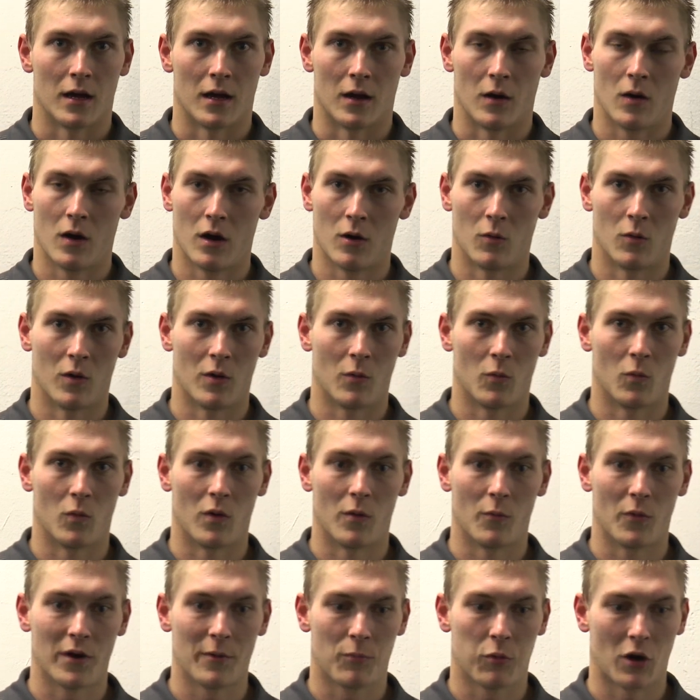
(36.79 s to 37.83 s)
Well,
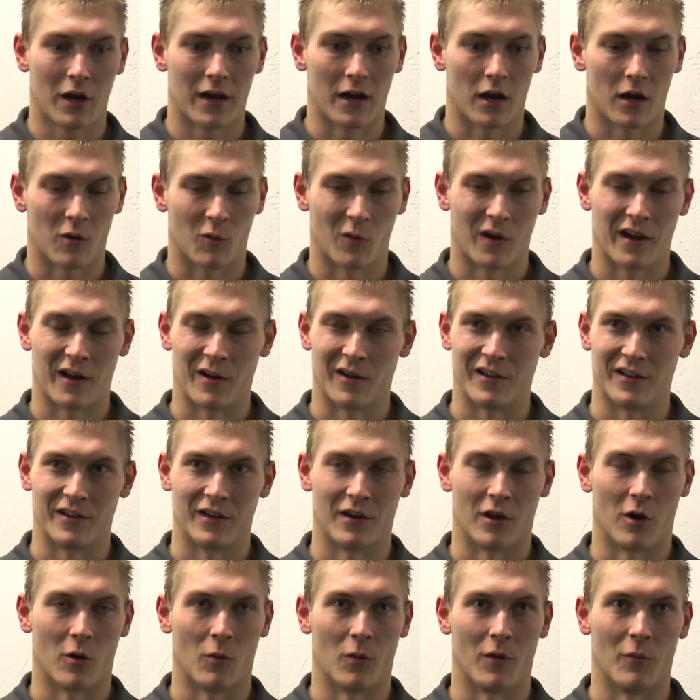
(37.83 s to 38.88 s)
when we play our way,
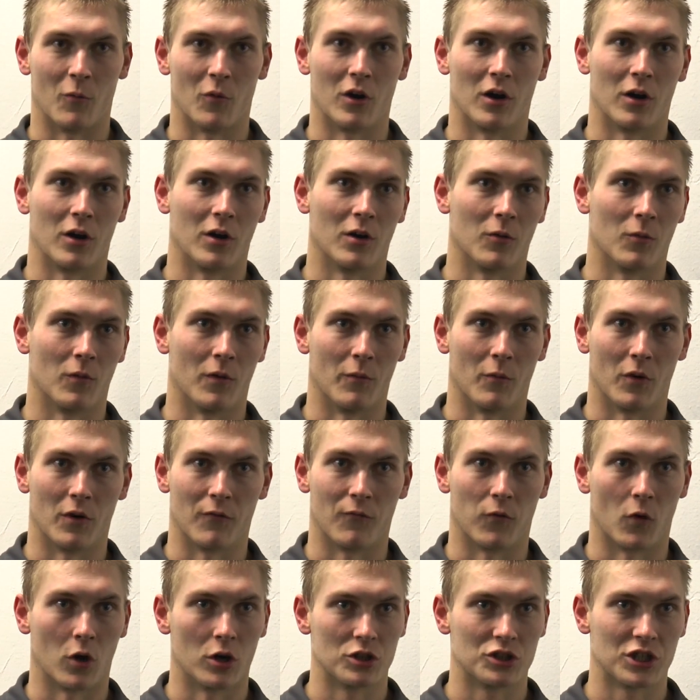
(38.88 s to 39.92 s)
when we're
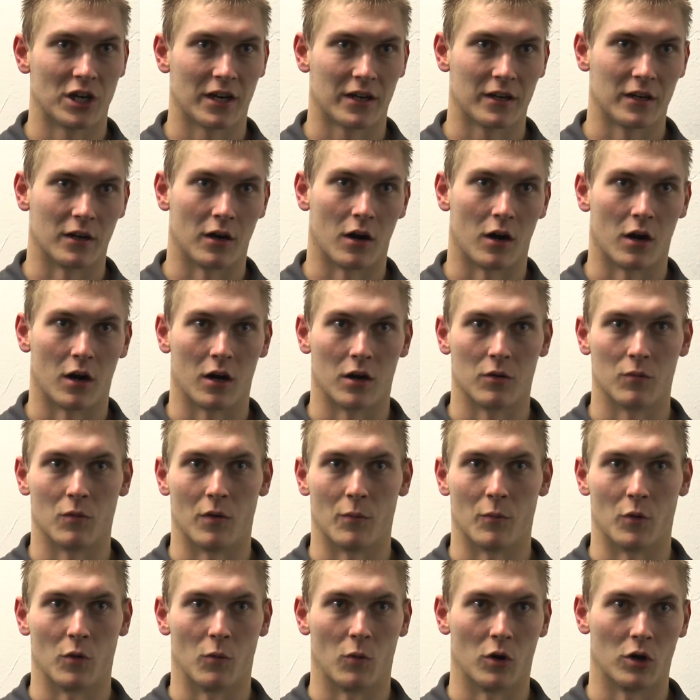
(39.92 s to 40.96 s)
forechecking hard,
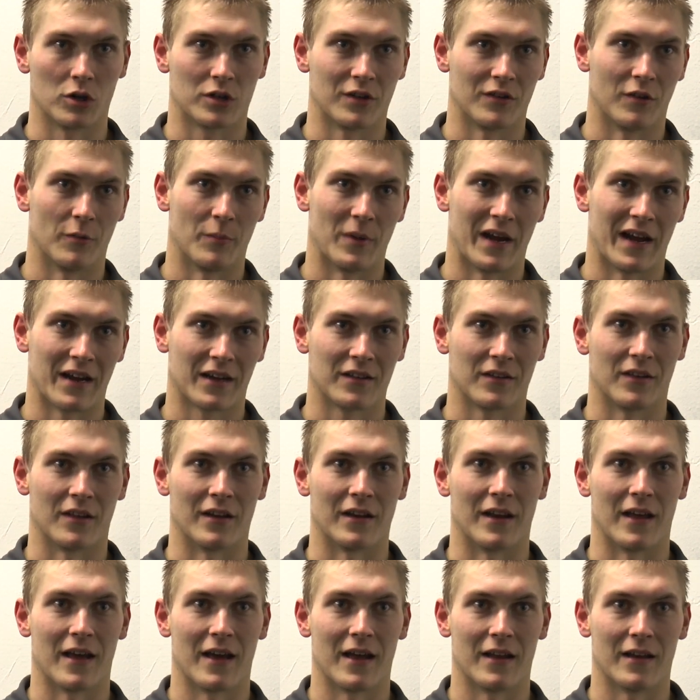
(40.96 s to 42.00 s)
when we're working the back of the
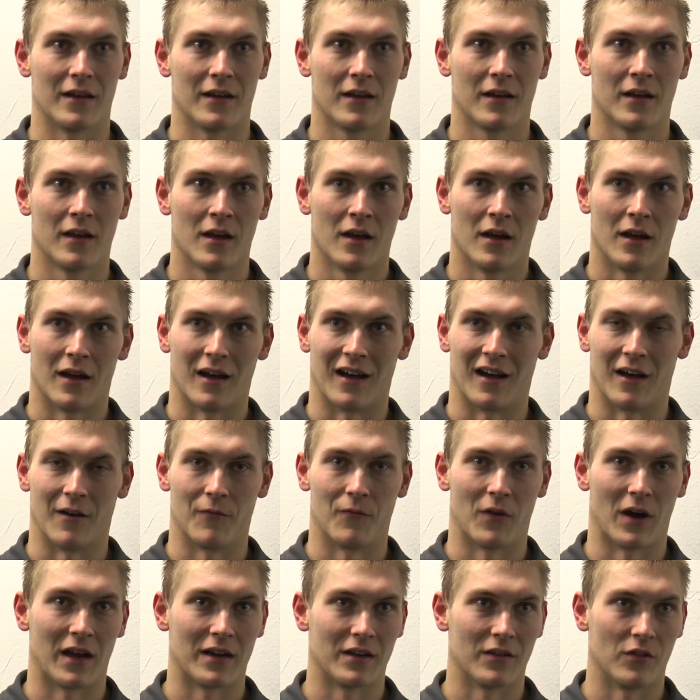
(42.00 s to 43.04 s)
net,
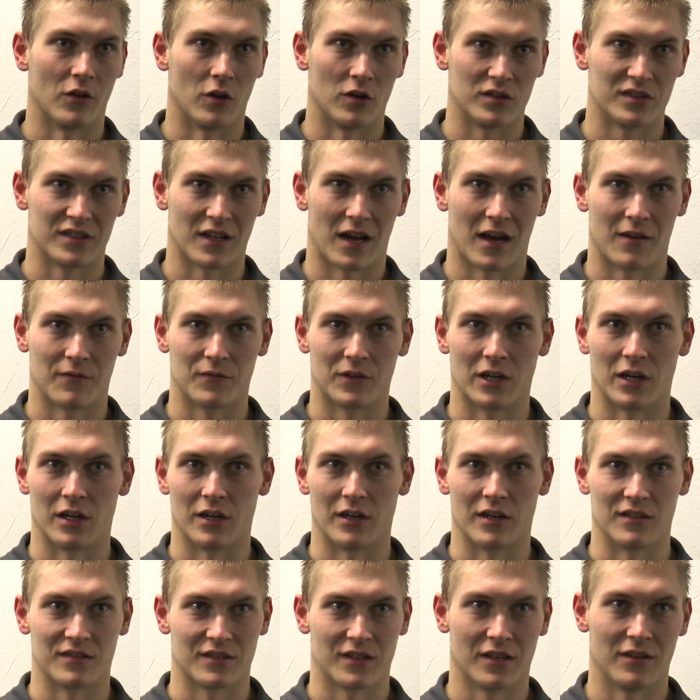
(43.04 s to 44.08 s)
finding those soft
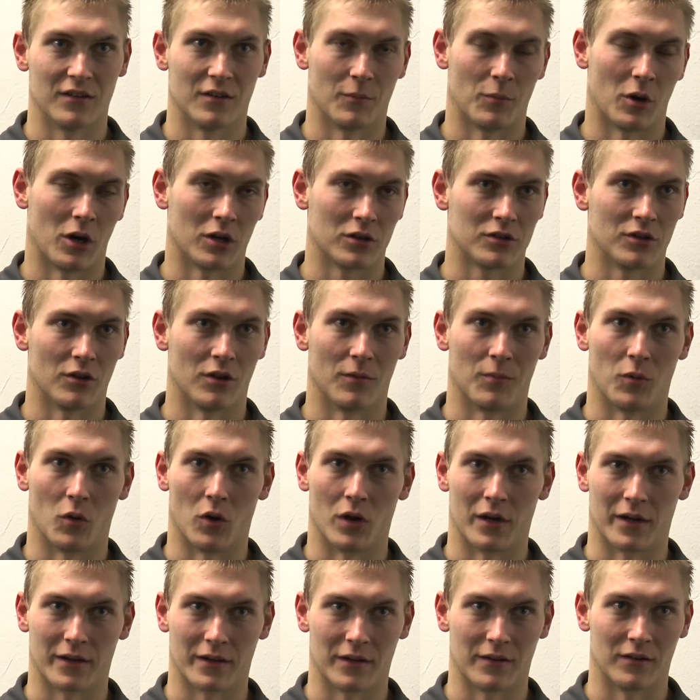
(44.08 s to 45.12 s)
areas, getting the puck to the
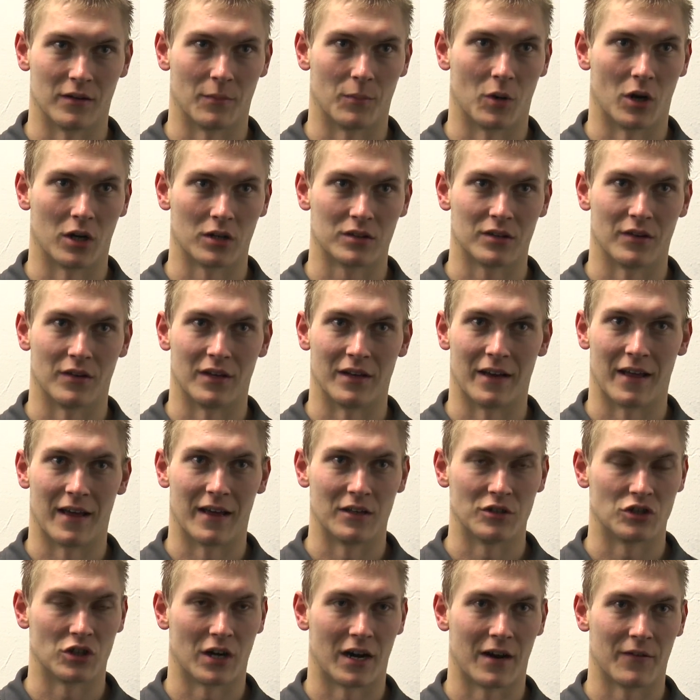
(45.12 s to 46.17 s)
point, getting the puck to the
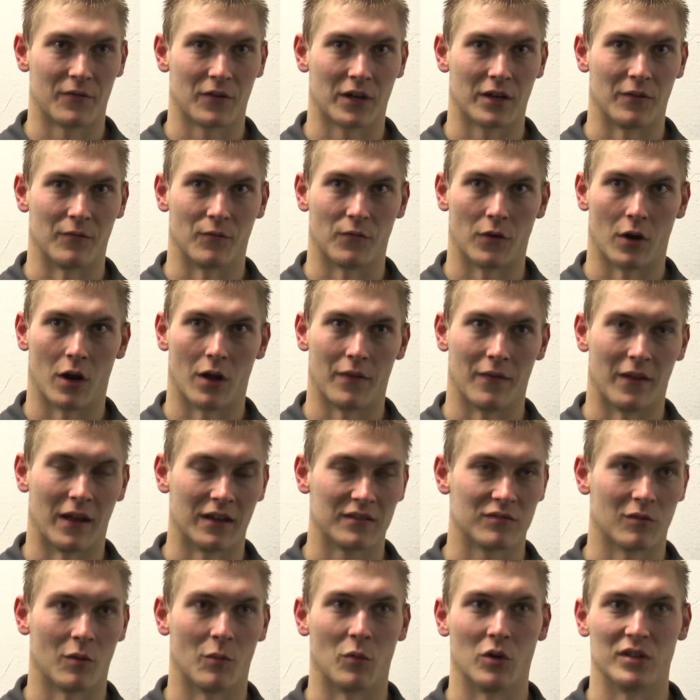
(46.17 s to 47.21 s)
net, traffic in front,
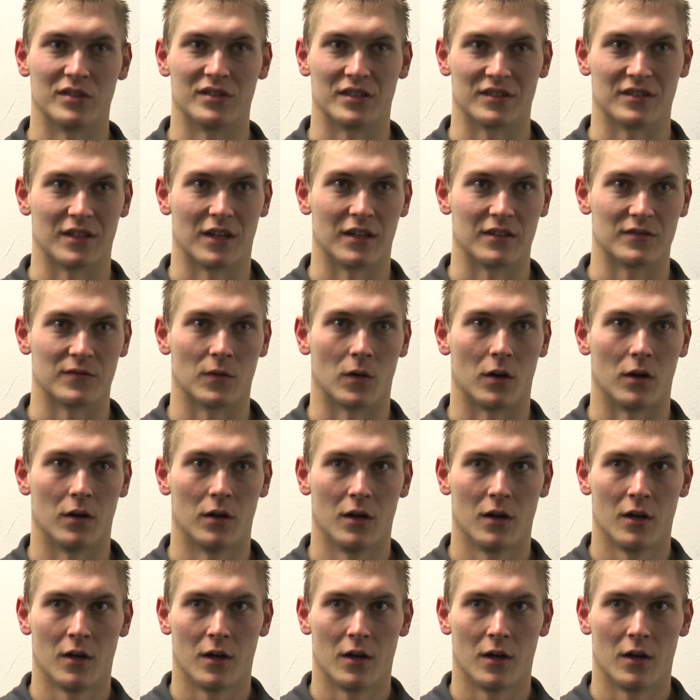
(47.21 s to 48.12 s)
that's when we're successful.